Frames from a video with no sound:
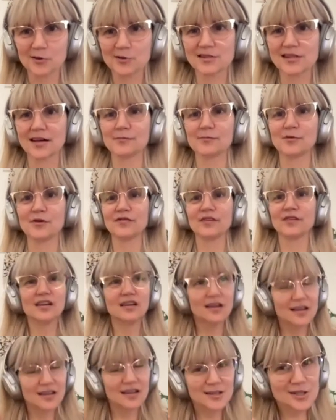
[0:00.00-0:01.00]
knows that movie,
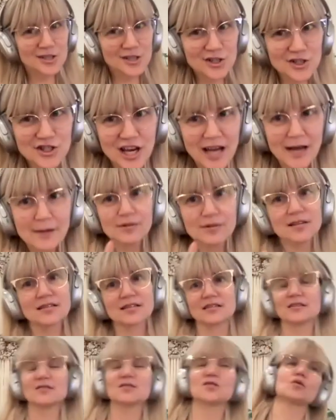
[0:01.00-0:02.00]

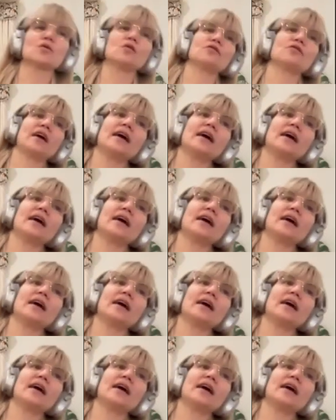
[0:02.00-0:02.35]
shamelessly stole